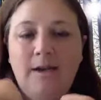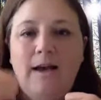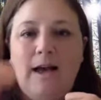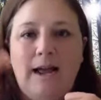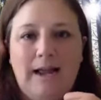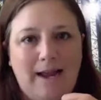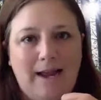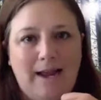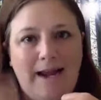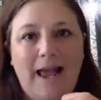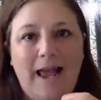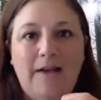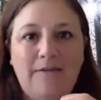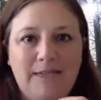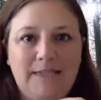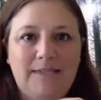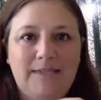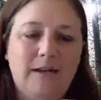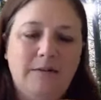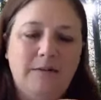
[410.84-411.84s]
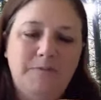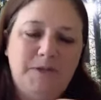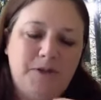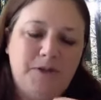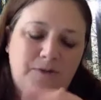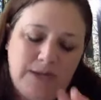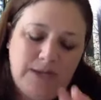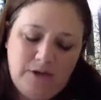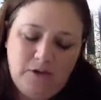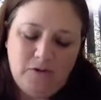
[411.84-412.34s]
I kind of have it set up
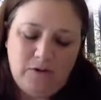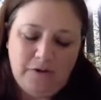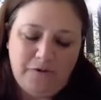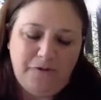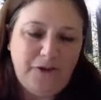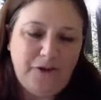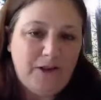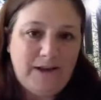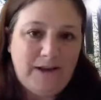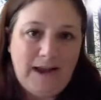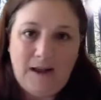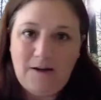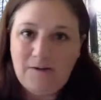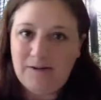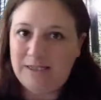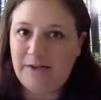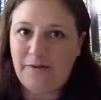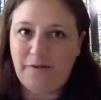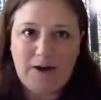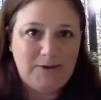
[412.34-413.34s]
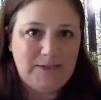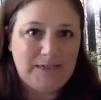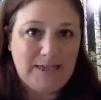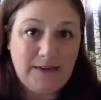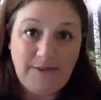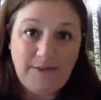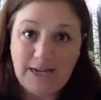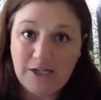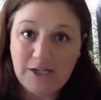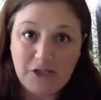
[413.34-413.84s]
so that you could fill it out as if I was
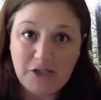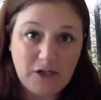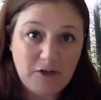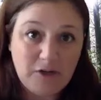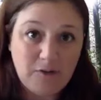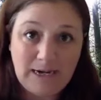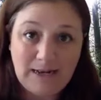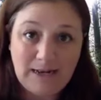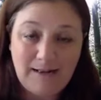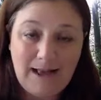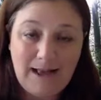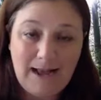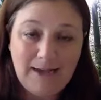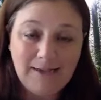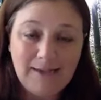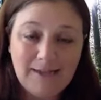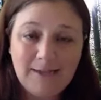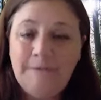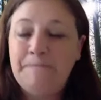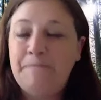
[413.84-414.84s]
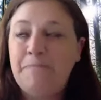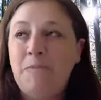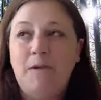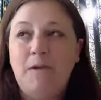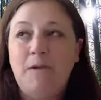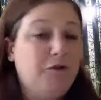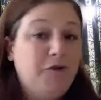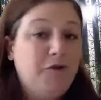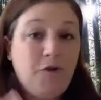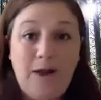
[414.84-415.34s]
giving it to you in class.
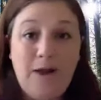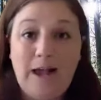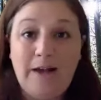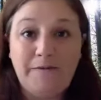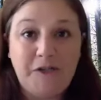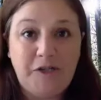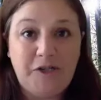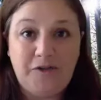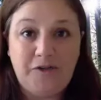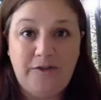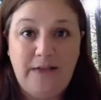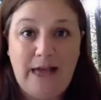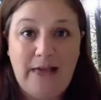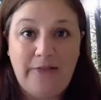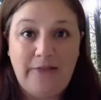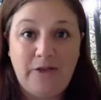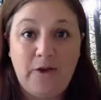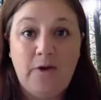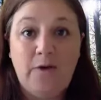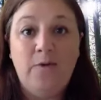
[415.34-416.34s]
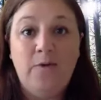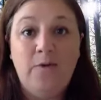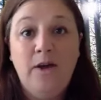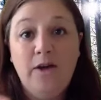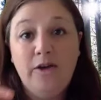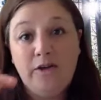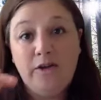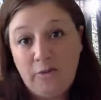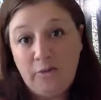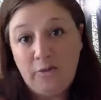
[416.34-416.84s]
You don't have to do that though.
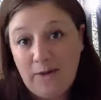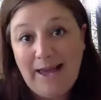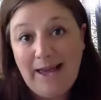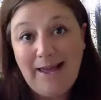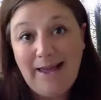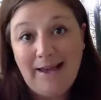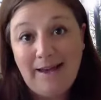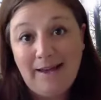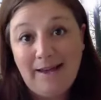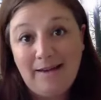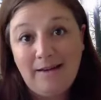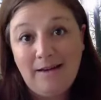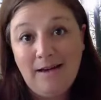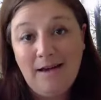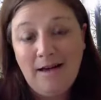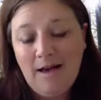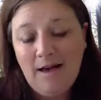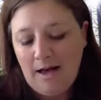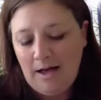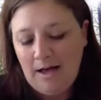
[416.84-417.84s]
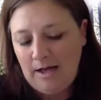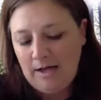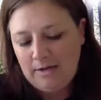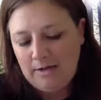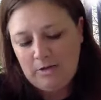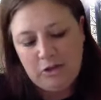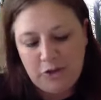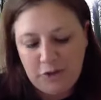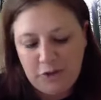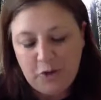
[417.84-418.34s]
You can
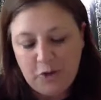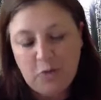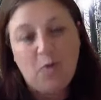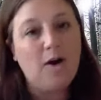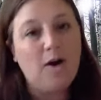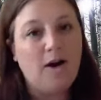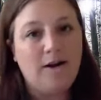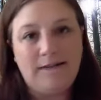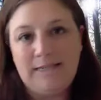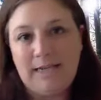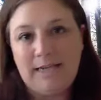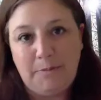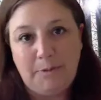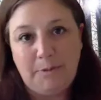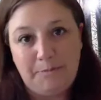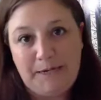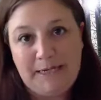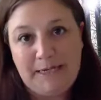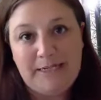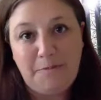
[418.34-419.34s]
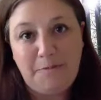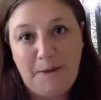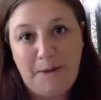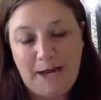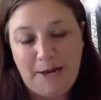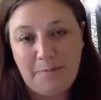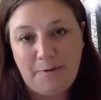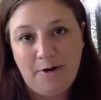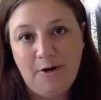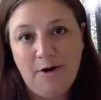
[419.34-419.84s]
do your work on a separate piece of
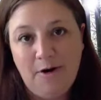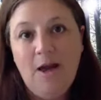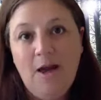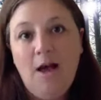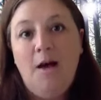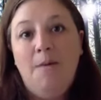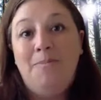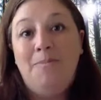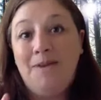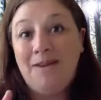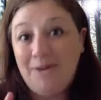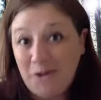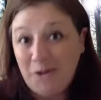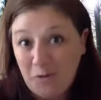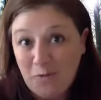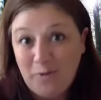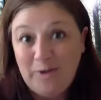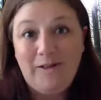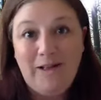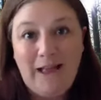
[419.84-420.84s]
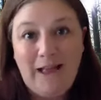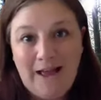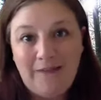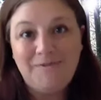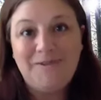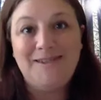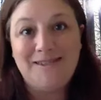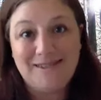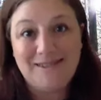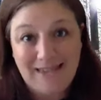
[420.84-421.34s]
paper, but you will have
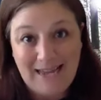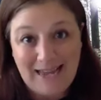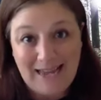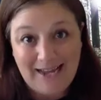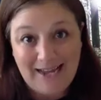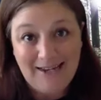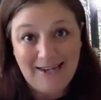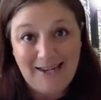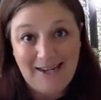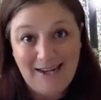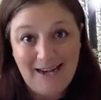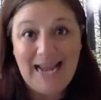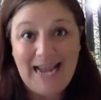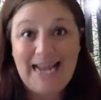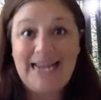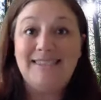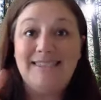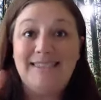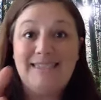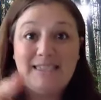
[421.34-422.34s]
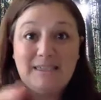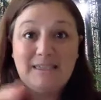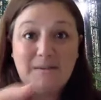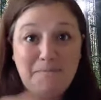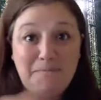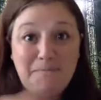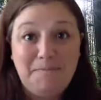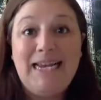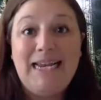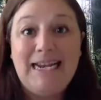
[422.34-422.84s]
to scan it and
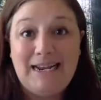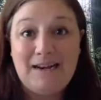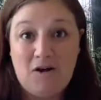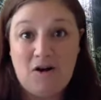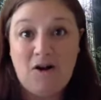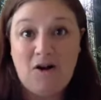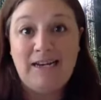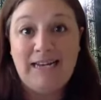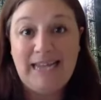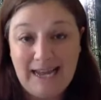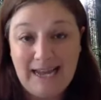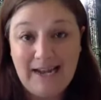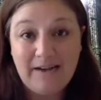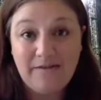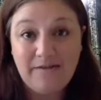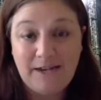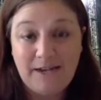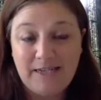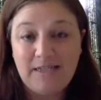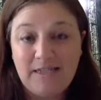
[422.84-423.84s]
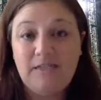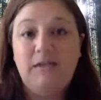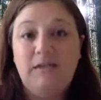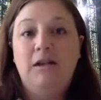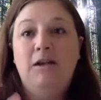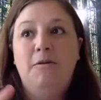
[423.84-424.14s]
submit it on Canvas